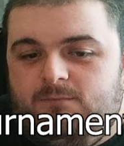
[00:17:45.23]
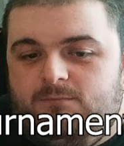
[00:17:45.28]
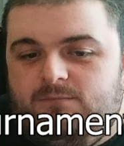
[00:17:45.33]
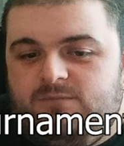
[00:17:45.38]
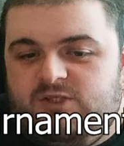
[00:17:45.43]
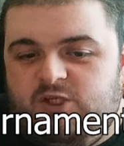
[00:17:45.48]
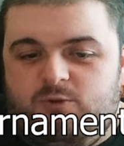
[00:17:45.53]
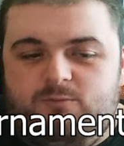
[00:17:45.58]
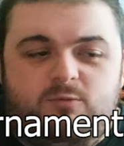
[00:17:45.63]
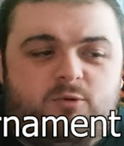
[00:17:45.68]

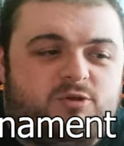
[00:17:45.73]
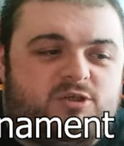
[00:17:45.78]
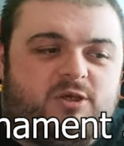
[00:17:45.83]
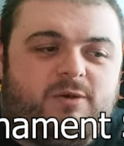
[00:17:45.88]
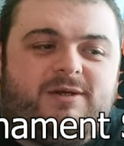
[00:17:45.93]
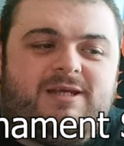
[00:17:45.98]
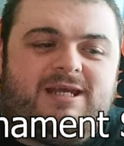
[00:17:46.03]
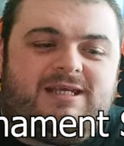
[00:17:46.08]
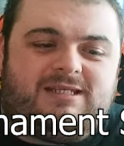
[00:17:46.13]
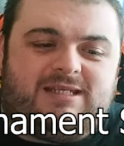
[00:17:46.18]
So
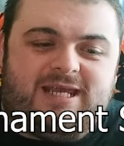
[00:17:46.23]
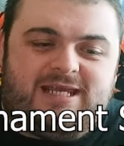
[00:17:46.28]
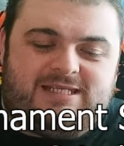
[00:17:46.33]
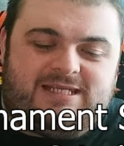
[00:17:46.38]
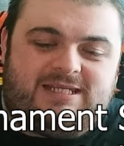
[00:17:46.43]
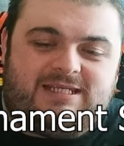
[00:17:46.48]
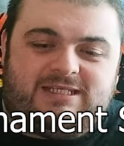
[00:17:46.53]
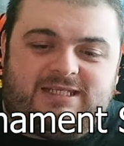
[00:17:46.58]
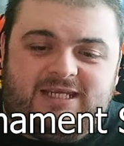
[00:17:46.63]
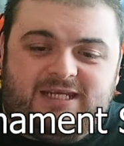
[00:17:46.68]
Musso has
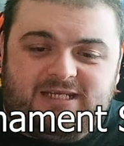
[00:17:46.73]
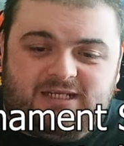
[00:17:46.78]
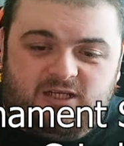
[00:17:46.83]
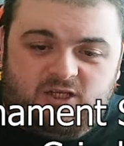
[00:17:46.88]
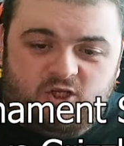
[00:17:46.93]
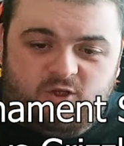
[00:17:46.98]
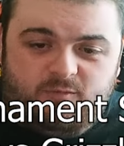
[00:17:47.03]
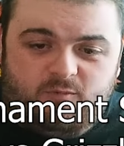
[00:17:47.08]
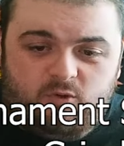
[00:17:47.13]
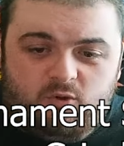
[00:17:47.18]
hesitated a
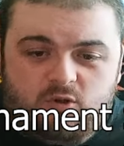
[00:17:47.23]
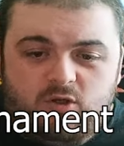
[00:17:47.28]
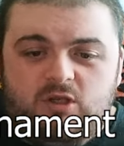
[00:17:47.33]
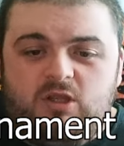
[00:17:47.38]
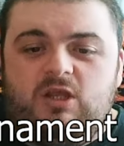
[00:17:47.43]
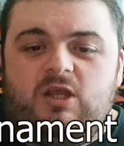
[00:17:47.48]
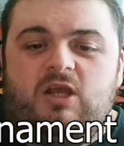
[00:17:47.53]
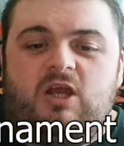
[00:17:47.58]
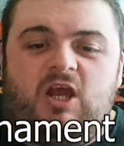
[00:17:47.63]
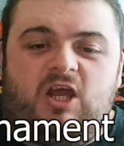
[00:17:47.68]
lot more,
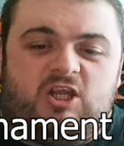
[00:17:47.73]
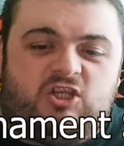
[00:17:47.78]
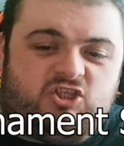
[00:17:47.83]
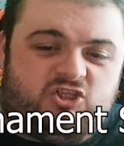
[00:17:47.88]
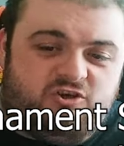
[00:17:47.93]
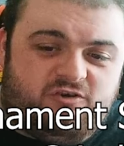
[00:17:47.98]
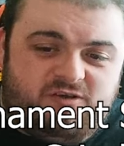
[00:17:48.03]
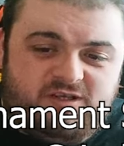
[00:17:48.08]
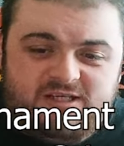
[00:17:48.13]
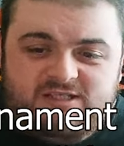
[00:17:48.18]
and
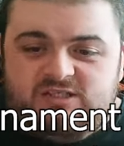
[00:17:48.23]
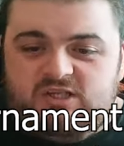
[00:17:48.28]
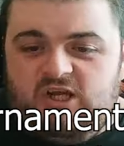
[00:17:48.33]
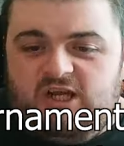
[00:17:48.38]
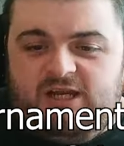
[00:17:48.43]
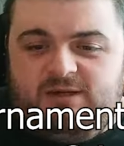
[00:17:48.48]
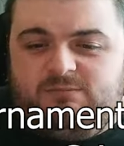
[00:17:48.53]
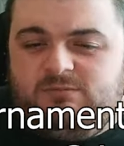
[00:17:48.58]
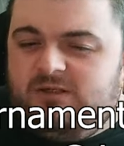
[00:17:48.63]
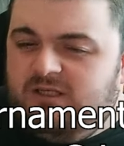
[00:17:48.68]
during this
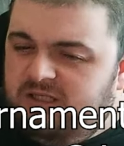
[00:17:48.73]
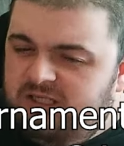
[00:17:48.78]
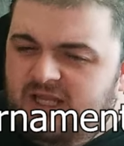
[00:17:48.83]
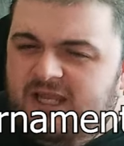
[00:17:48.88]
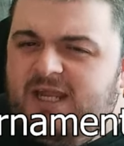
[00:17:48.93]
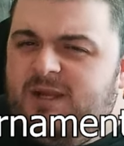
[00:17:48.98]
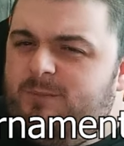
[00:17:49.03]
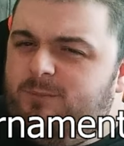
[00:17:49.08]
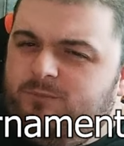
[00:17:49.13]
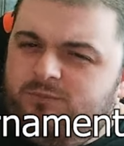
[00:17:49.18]
time,
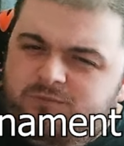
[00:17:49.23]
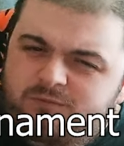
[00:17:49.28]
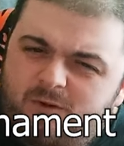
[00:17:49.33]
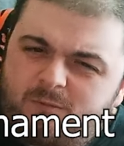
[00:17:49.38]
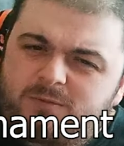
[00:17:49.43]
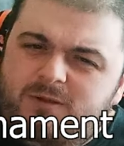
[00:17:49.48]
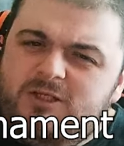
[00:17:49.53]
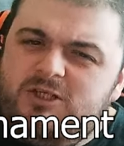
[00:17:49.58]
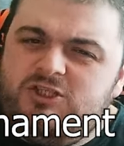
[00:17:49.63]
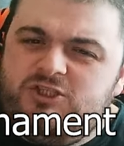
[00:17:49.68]
Clay
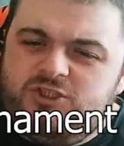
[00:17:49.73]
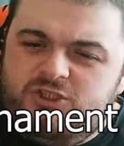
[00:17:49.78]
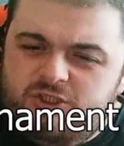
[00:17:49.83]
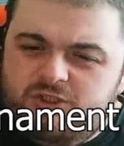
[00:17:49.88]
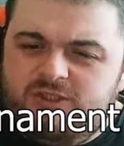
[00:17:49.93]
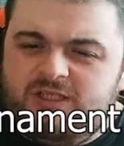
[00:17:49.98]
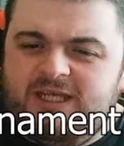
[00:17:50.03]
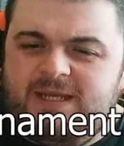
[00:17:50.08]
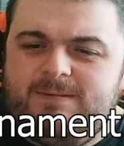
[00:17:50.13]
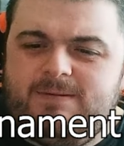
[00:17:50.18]
probably
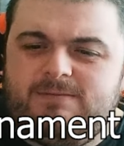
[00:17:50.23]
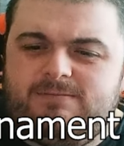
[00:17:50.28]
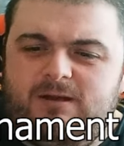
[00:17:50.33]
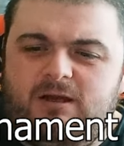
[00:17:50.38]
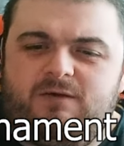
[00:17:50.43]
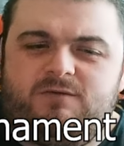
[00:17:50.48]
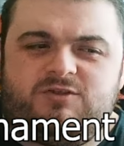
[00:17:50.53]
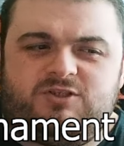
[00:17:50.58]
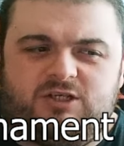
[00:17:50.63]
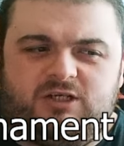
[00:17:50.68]
should keep his
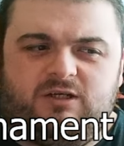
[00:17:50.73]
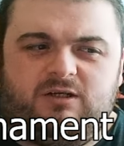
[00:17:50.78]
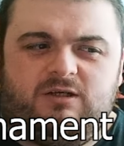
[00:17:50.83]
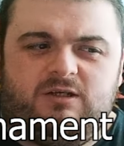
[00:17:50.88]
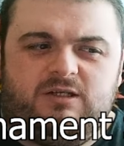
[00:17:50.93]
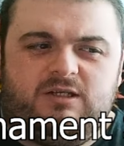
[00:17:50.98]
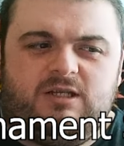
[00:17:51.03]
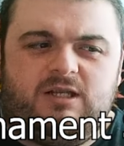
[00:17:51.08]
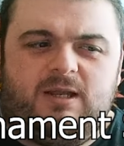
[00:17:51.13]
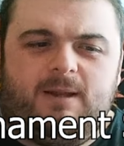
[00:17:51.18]
mouth shut,
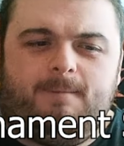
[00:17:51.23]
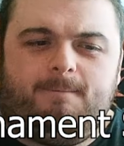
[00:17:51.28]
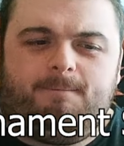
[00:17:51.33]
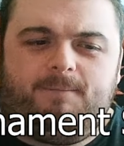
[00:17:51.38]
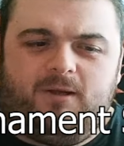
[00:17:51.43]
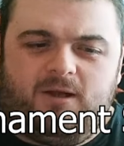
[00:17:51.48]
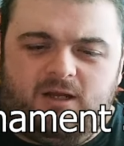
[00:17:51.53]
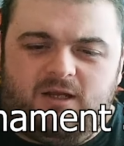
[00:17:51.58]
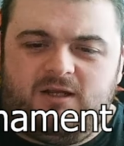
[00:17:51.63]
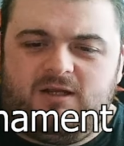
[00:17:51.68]

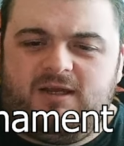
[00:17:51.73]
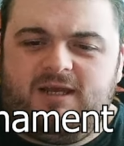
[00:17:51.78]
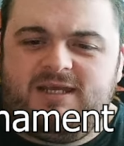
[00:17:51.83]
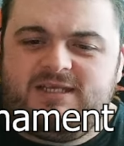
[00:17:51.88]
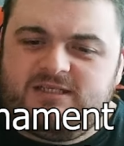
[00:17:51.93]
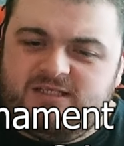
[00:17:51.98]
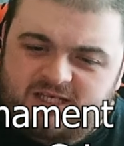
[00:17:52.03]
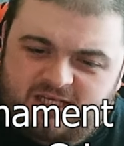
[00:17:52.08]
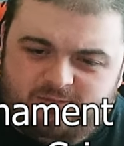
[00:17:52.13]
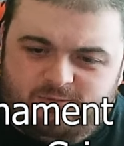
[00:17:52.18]
but
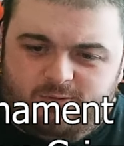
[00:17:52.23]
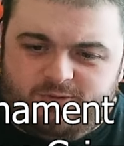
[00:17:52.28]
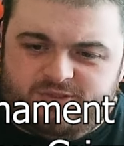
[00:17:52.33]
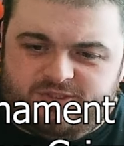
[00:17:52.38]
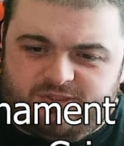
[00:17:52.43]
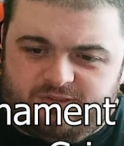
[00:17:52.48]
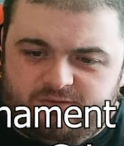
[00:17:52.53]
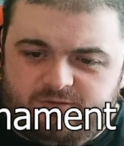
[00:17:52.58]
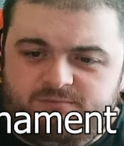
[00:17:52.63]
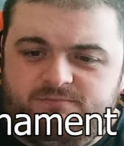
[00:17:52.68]
it's Clay
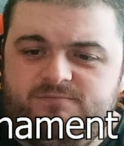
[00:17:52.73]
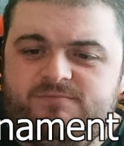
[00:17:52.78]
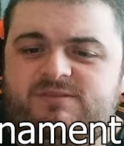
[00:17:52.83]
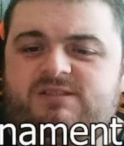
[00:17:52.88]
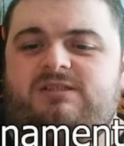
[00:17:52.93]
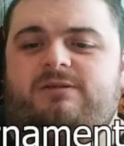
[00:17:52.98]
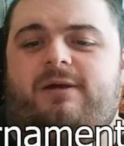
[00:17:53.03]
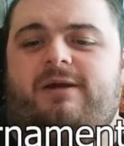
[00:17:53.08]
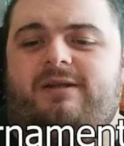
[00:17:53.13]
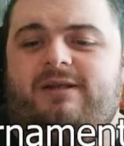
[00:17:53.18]
Wilson,
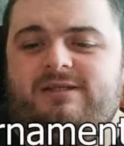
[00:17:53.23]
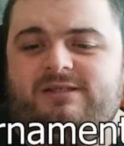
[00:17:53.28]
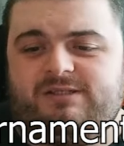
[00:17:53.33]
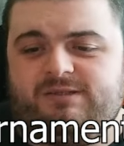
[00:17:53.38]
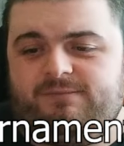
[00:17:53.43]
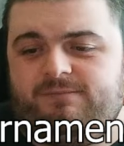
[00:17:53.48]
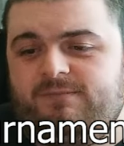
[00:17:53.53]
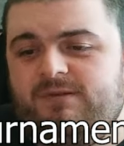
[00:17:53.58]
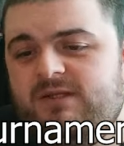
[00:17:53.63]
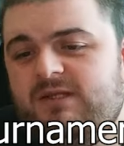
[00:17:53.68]
so he
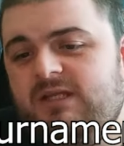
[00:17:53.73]
doesn't.